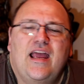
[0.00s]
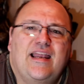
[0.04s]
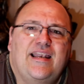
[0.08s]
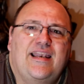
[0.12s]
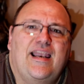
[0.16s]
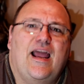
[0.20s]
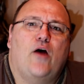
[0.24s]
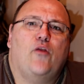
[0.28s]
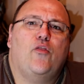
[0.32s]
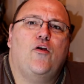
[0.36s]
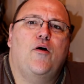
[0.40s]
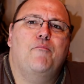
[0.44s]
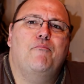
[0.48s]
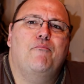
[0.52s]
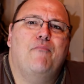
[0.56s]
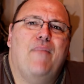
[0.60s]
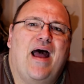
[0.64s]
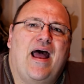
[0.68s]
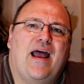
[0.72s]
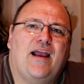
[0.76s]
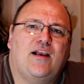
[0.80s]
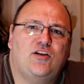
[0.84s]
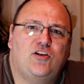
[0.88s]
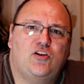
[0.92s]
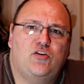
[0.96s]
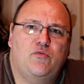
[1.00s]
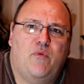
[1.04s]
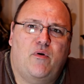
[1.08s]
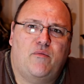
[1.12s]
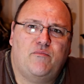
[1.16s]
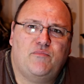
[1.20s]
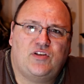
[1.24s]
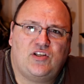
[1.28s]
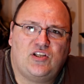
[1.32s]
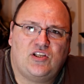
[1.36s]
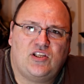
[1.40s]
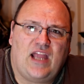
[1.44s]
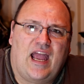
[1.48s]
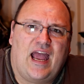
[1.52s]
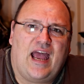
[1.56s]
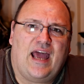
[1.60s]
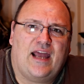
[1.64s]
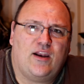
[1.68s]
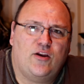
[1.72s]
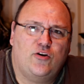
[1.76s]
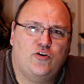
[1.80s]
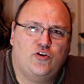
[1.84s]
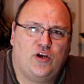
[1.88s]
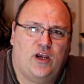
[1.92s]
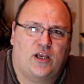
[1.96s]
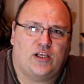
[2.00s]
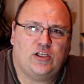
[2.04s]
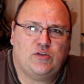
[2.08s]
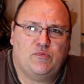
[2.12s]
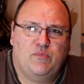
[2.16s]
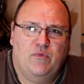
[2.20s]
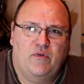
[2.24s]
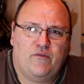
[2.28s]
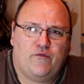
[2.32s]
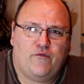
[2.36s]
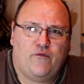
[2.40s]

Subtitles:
Now, the maximum stat adjustment